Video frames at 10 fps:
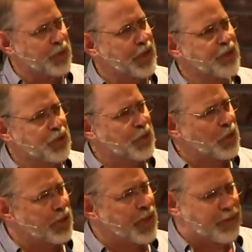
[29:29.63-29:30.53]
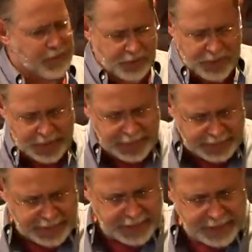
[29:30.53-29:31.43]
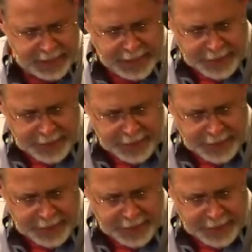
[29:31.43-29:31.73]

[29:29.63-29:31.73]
So let's just look at that for a second. It says,